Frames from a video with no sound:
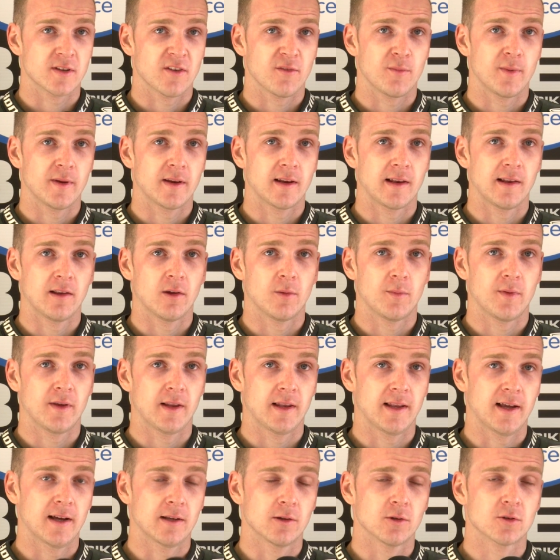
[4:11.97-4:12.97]
I've been a little
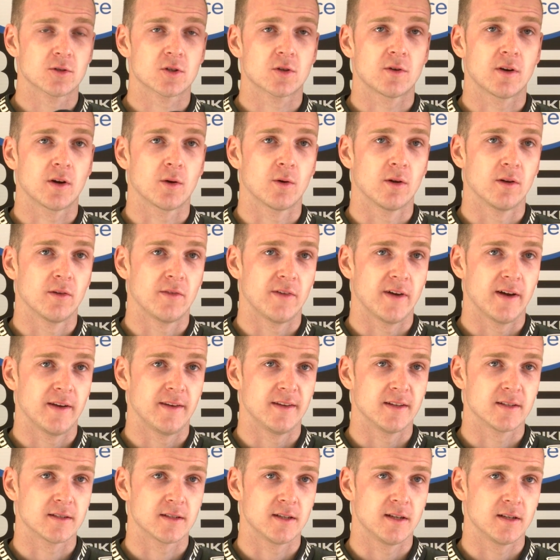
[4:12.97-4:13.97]
bit lacklustre in
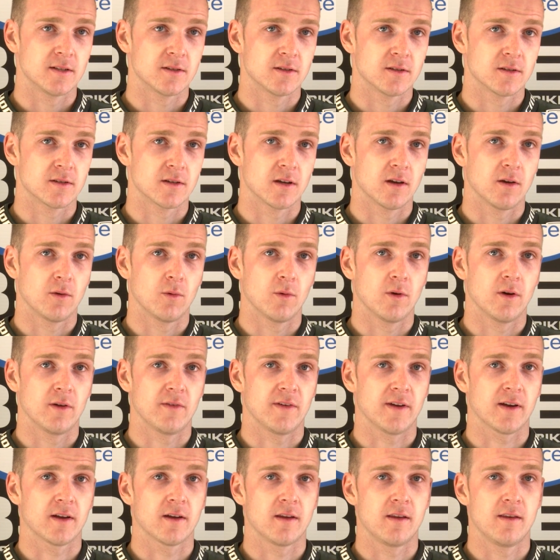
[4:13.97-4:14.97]
qualifying this season, so
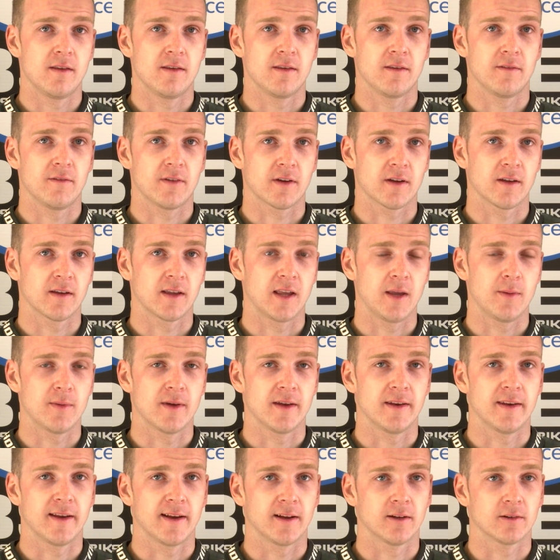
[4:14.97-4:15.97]
if I can keep
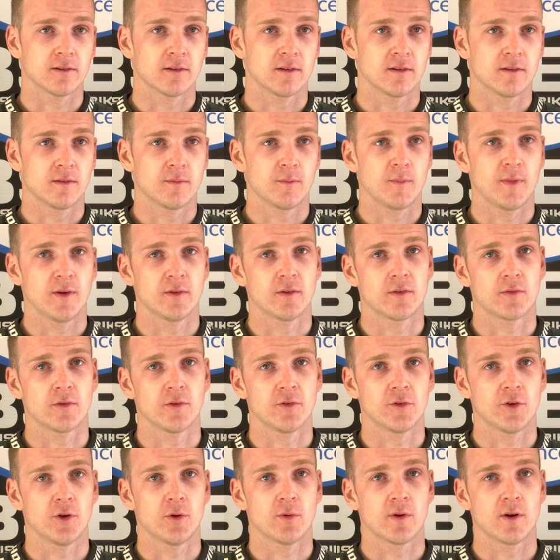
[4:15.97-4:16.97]
that nailed and be on the
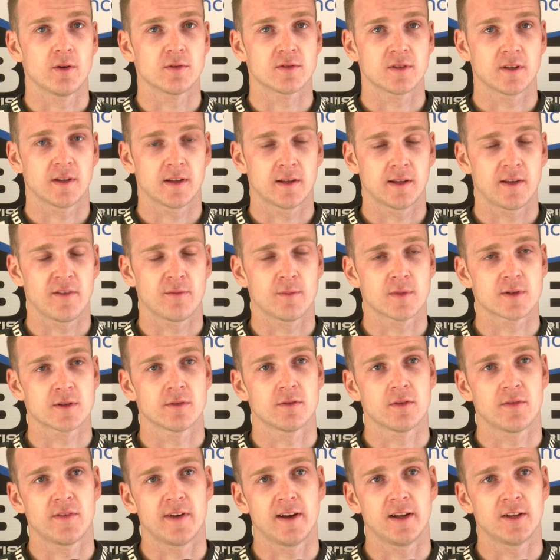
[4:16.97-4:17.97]
front 2 rows and give
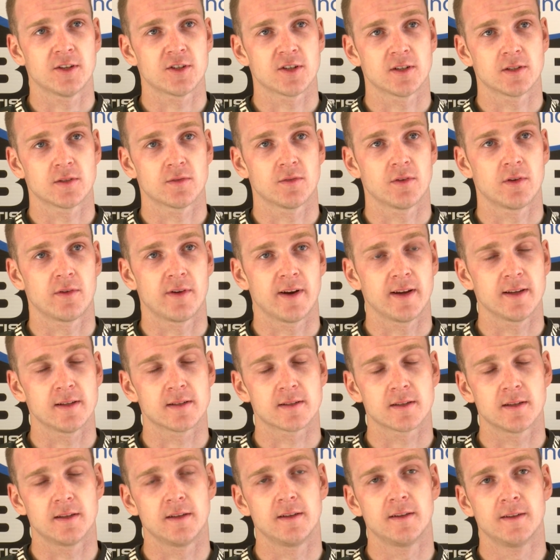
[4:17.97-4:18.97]
myself a fighting chance for the
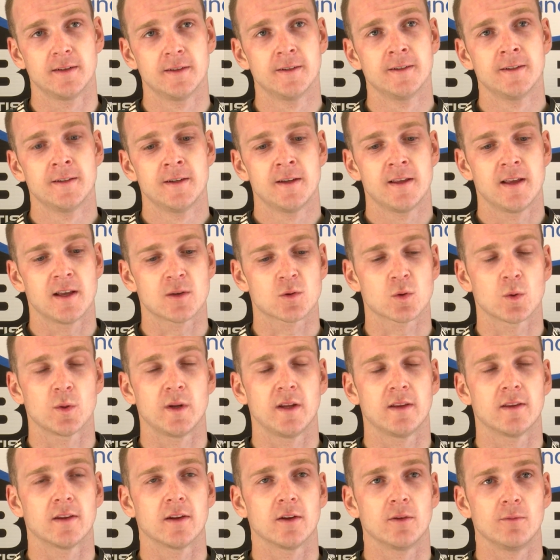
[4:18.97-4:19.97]
race, then that's what we
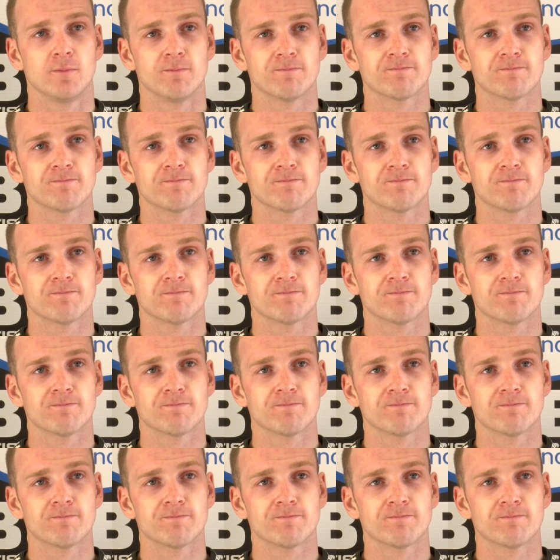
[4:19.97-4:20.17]
need to do.